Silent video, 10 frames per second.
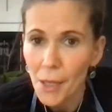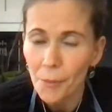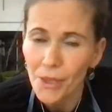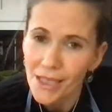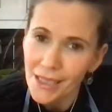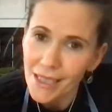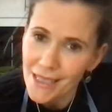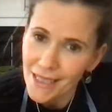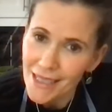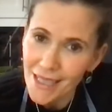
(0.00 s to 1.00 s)
but it's
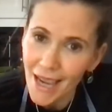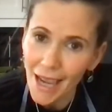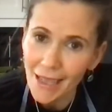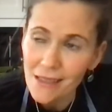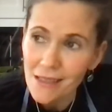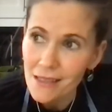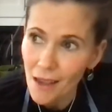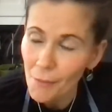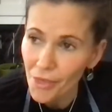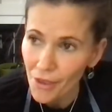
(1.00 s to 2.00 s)
nice to add
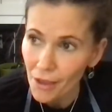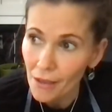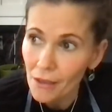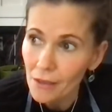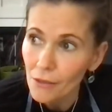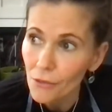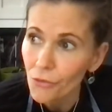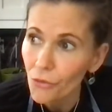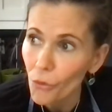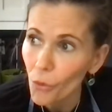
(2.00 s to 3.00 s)
something
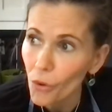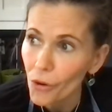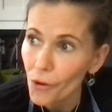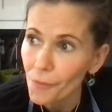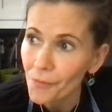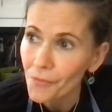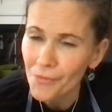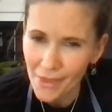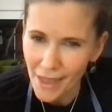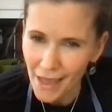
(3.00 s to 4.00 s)
for
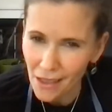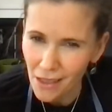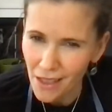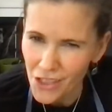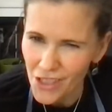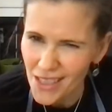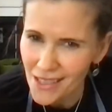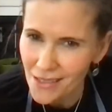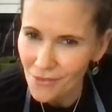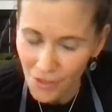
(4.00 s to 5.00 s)
that
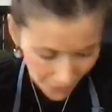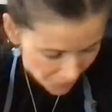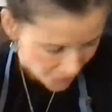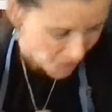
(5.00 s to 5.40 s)
luscious flavor.